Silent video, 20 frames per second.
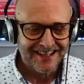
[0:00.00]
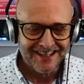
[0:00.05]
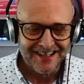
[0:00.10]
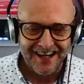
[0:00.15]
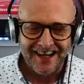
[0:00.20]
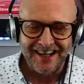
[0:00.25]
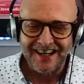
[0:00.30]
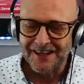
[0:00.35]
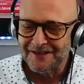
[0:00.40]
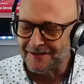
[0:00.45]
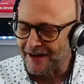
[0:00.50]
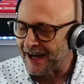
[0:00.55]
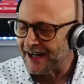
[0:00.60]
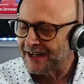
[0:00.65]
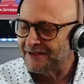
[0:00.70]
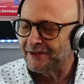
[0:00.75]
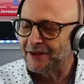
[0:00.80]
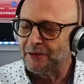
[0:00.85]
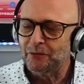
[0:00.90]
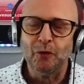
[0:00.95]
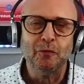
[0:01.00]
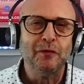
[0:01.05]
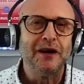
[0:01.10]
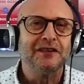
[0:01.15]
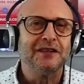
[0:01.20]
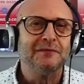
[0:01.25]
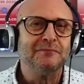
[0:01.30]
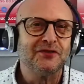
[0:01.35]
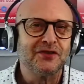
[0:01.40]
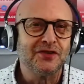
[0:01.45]
Hello and a very warm
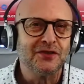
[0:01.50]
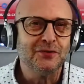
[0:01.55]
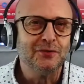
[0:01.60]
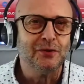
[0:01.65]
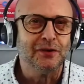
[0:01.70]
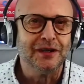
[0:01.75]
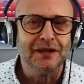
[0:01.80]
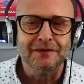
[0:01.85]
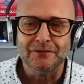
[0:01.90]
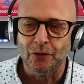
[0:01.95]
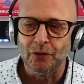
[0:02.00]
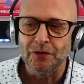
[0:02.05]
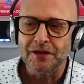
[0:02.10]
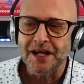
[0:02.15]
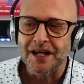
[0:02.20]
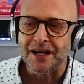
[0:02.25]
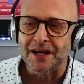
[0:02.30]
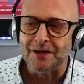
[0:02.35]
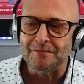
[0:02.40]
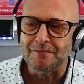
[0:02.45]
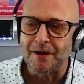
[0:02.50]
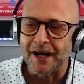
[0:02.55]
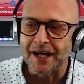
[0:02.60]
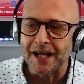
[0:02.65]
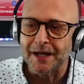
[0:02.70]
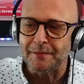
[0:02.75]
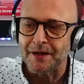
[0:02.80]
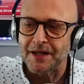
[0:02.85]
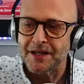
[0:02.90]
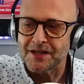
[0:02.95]
welcome to Love Audio. My
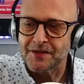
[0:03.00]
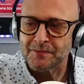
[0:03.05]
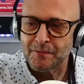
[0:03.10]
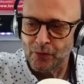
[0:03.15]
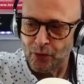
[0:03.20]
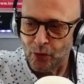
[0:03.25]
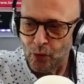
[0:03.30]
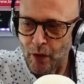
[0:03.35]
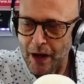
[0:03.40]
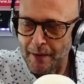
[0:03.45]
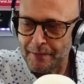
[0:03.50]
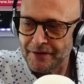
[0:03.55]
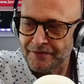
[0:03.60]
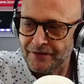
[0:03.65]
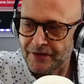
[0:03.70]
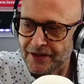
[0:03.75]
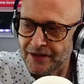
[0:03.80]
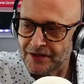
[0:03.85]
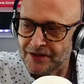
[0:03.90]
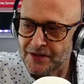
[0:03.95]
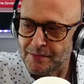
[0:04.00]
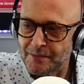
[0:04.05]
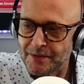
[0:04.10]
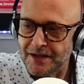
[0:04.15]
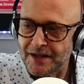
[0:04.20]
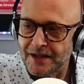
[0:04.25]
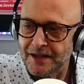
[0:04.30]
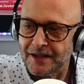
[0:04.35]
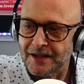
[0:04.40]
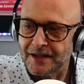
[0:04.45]
name is Paul Webber. Very good to be
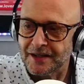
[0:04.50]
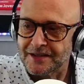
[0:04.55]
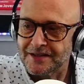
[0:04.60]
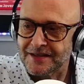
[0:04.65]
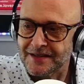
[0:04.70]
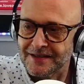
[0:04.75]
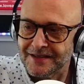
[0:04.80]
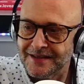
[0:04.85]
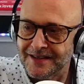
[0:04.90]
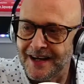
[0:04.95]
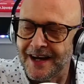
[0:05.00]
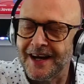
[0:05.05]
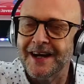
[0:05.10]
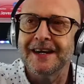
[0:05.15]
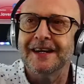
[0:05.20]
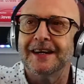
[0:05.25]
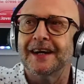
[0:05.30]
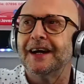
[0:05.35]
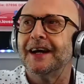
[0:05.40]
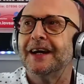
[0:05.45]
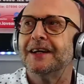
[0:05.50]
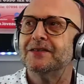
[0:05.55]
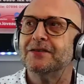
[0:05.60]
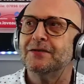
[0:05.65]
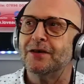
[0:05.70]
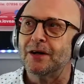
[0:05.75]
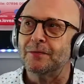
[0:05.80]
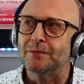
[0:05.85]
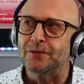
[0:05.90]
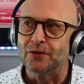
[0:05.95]
here today. I do
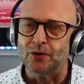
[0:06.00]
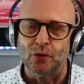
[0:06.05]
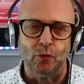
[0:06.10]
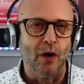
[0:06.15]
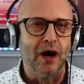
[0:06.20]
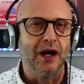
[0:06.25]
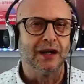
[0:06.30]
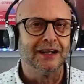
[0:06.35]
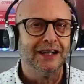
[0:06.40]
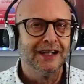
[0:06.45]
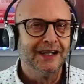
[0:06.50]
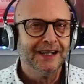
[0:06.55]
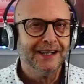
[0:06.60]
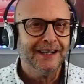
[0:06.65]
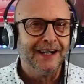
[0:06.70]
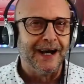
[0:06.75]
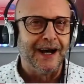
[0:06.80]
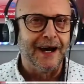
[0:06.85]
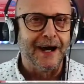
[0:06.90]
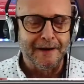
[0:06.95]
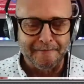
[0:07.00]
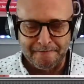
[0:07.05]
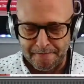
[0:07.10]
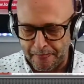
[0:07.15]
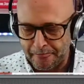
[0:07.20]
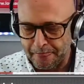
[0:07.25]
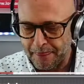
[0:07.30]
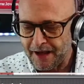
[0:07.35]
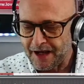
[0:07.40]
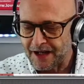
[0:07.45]
hope you're well.
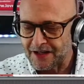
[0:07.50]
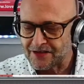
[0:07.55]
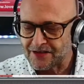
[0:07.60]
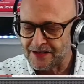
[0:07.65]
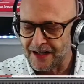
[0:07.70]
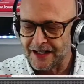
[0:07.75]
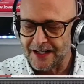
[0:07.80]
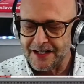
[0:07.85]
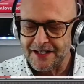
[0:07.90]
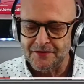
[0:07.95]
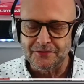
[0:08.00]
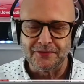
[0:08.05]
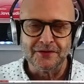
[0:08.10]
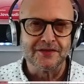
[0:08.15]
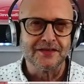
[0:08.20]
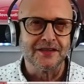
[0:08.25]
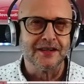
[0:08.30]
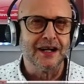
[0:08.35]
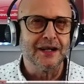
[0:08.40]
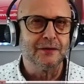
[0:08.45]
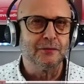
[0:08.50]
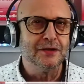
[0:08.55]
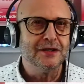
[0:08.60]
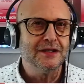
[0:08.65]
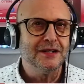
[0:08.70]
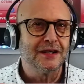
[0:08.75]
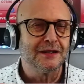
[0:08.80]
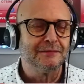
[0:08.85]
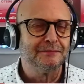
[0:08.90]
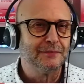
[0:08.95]
Slightly different tonight. We
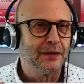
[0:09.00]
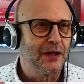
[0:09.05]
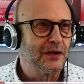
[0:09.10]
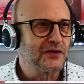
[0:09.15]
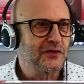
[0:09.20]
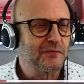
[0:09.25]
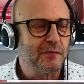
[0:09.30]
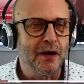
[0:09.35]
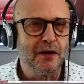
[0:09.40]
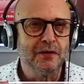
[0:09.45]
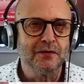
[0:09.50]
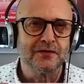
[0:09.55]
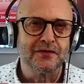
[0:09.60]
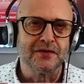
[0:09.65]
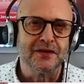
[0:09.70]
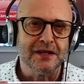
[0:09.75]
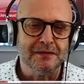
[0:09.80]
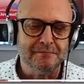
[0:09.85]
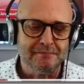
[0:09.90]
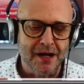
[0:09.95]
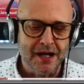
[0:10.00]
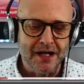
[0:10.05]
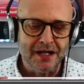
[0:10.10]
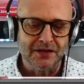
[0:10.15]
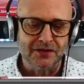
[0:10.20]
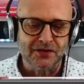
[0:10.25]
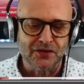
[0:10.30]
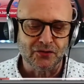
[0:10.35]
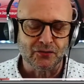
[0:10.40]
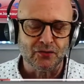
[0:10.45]
postponed the main
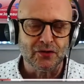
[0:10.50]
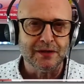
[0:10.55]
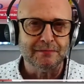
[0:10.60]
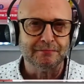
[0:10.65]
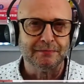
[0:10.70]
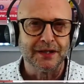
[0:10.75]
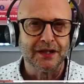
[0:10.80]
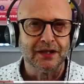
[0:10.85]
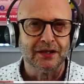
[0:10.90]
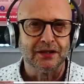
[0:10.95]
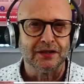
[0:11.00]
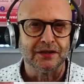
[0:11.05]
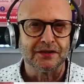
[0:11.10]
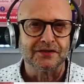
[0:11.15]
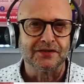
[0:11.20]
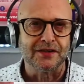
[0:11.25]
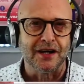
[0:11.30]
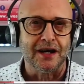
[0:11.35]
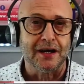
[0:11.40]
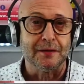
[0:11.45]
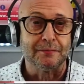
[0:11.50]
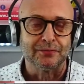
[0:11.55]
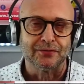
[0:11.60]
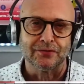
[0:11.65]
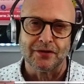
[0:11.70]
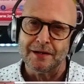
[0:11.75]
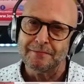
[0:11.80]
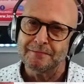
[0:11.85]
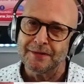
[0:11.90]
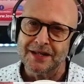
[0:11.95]
stream because our
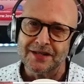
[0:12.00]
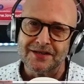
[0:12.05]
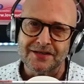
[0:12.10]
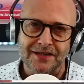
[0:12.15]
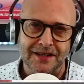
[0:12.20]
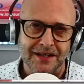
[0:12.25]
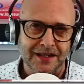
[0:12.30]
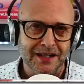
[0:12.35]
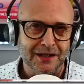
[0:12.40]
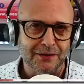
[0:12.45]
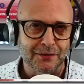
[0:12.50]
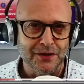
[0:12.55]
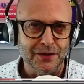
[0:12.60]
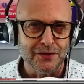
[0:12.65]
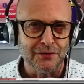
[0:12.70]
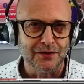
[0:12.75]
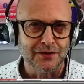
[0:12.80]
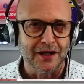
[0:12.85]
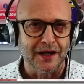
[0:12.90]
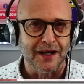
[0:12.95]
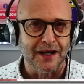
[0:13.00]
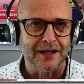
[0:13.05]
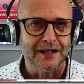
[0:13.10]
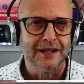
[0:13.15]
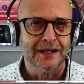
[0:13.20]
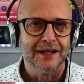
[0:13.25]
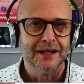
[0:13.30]
Prime Minister here in the UK,